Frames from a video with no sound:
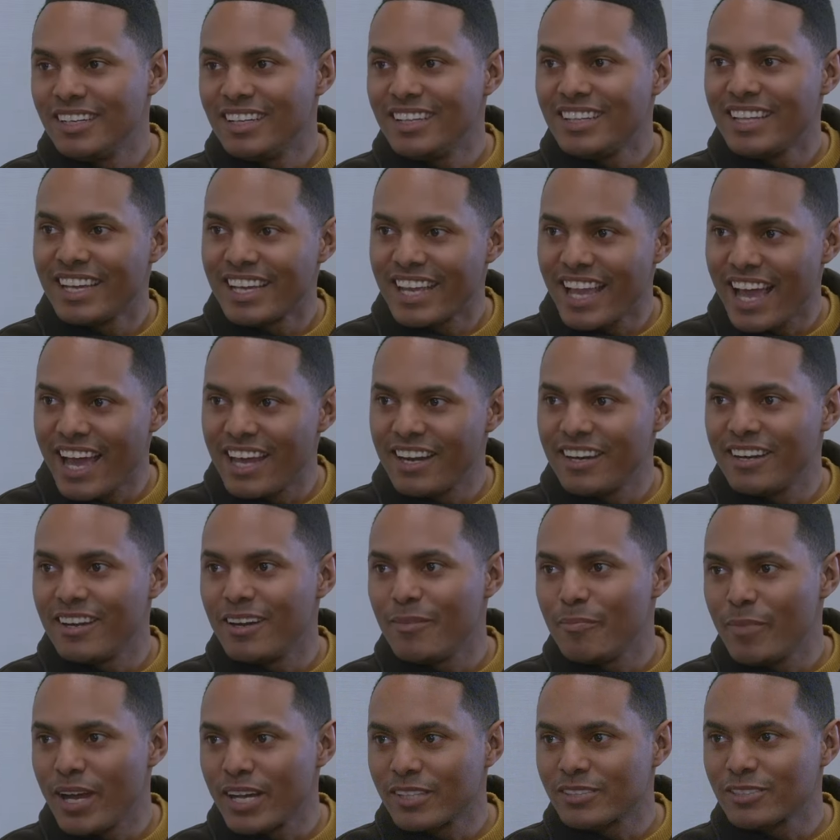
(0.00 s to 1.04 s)
that Canada
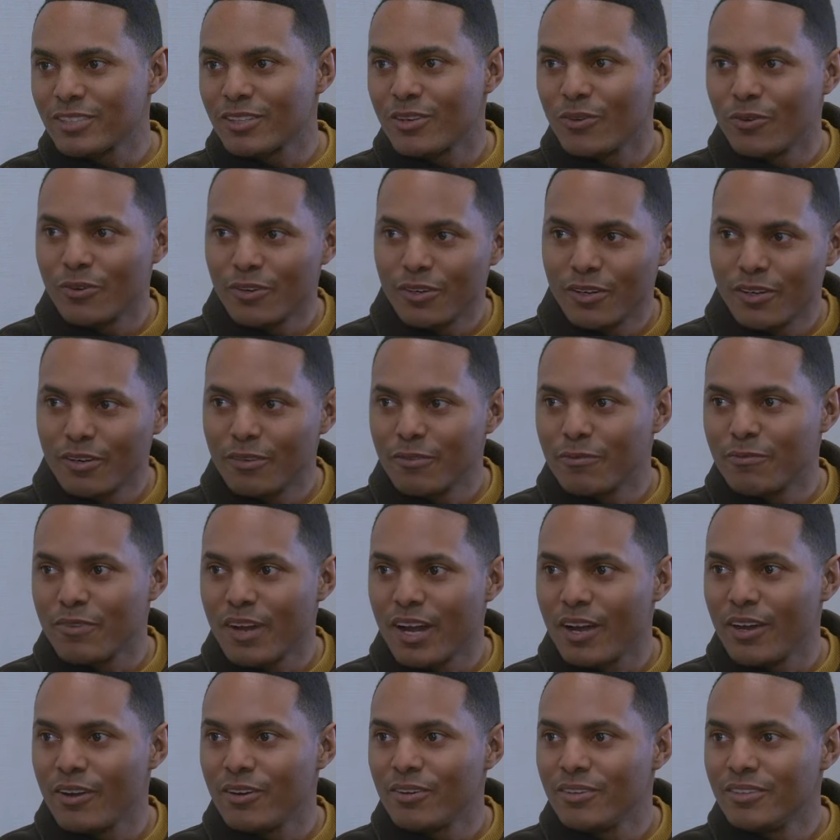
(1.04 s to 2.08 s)
and Mexico are going to
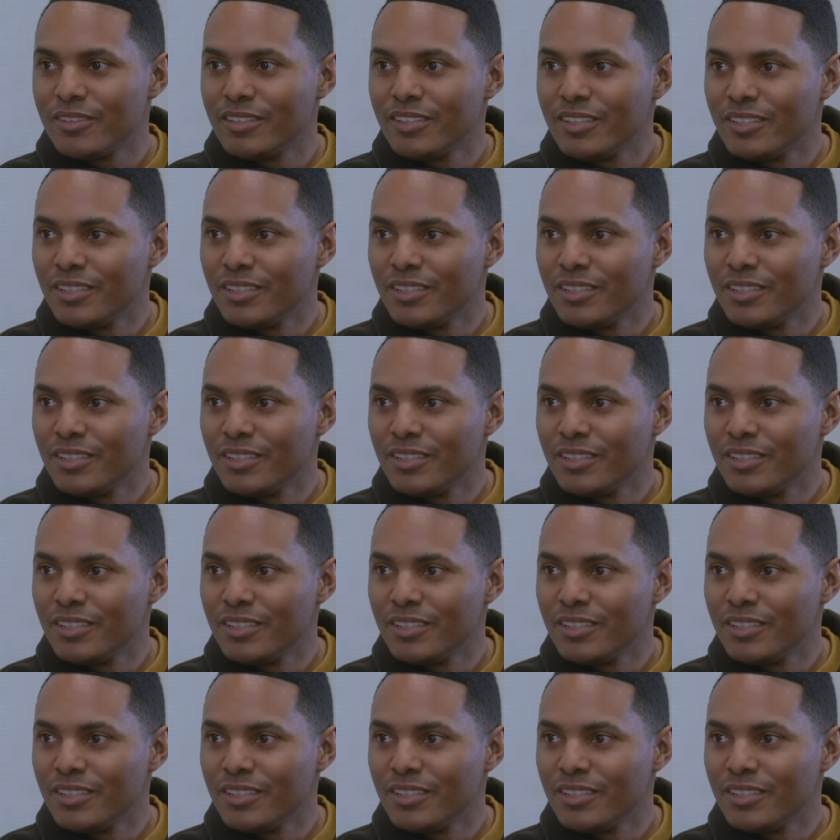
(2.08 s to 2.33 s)
fire